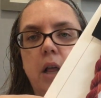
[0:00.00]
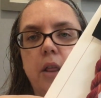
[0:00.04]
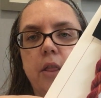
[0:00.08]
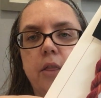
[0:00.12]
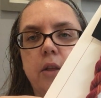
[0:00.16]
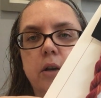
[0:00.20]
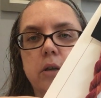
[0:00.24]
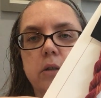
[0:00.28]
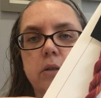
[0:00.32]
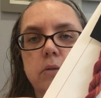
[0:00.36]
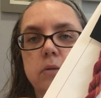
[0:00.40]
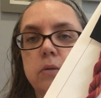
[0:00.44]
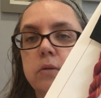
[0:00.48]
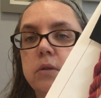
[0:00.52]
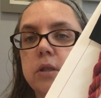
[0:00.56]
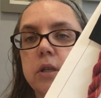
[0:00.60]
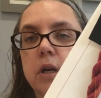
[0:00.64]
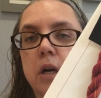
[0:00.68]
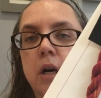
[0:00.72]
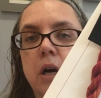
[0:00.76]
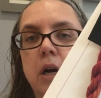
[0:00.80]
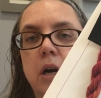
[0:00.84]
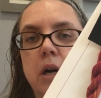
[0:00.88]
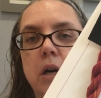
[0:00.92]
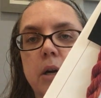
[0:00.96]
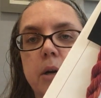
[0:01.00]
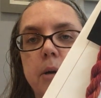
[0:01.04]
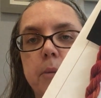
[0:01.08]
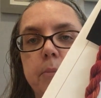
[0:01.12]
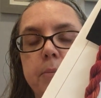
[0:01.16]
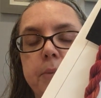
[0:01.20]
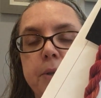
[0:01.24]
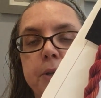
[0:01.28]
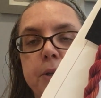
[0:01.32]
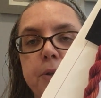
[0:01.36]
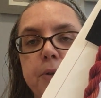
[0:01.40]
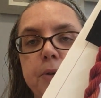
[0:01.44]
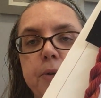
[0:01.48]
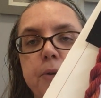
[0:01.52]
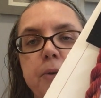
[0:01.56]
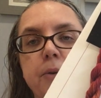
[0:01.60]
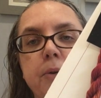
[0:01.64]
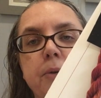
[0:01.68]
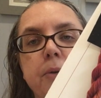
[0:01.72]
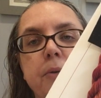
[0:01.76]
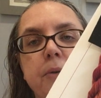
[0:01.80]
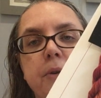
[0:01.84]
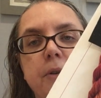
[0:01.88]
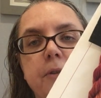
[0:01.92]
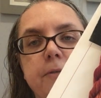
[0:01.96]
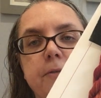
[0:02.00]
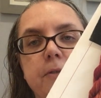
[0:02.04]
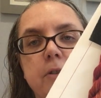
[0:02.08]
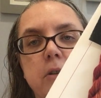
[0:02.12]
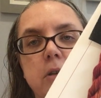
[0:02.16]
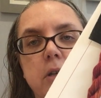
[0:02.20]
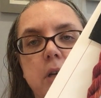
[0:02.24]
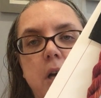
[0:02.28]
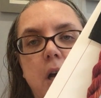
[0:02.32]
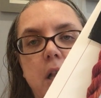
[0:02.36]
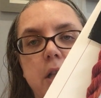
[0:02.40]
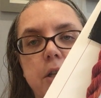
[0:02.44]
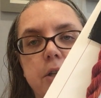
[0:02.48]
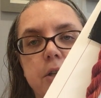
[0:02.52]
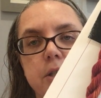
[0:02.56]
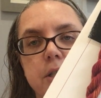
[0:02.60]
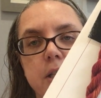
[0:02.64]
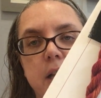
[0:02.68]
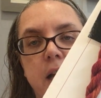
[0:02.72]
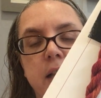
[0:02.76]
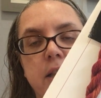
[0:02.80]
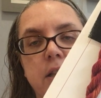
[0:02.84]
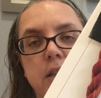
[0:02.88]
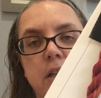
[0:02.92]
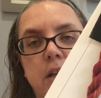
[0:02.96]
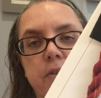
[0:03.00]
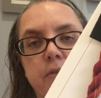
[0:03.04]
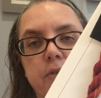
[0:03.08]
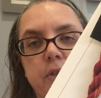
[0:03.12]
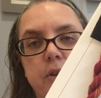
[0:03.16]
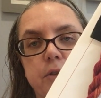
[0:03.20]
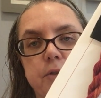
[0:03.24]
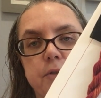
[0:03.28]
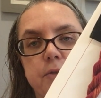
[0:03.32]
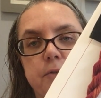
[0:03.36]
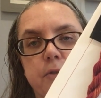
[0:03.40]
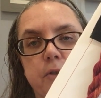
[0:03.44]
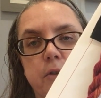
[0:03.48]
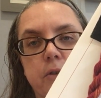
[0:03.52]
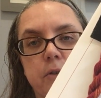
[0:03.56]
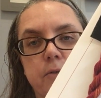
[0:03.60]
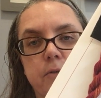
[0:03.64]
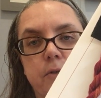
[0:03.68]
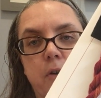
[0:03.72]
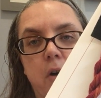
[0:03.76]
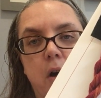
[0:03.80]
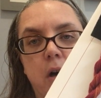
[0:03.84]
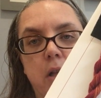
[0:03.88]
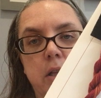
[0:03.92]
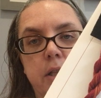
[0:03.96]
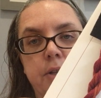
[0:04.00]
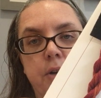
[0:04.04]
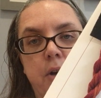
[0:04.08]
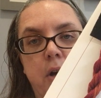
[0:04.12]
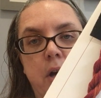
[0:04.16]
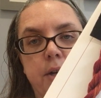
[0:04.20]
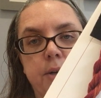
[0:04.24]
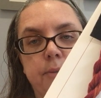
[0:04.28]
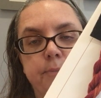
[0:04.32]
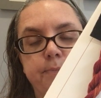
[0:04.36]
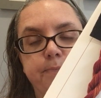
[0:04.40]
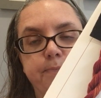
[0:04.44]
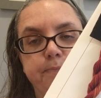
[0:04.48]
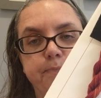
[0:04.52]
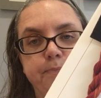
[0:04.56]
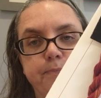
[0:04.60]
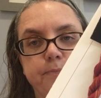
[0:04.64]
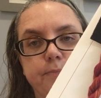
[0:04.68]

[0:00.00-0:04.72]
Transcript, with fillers: Those are beautiful colors. I love those for fall and autumn.